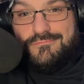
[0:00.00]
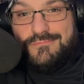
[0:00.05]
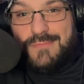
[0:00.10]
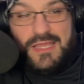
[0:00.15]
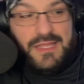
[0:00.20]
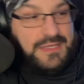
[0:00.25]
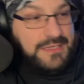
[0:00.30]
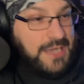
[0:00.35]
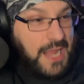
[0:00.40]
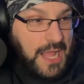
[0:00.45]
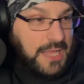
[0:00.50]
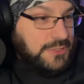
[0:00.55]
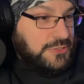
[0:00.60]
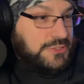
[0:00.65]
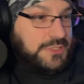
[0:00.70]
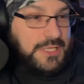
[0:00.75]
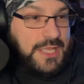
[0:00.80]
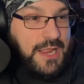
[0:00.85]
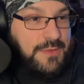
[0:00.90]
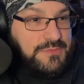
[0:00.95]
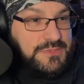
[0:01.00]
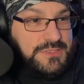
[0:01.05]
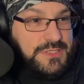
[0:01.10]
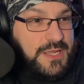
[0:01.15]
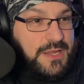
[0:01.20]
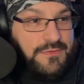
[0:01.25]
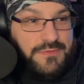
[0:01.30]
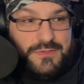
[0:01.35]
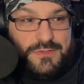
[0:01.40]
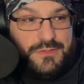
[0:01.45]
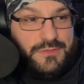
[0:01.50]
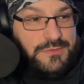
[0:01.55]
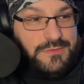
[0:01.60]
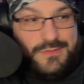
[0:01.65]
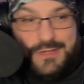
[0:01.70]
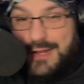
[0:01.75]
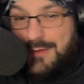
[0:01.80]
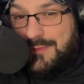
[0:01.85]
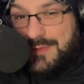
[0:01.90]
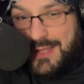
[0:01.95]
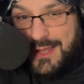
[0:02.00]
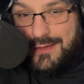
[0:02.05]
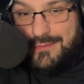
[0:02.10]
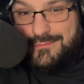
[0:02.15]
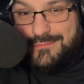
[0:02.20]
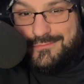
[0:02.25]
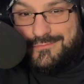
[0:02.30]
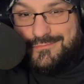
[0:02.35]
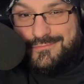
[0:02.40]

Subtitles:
They acknowledge the camera's there, and they don't care.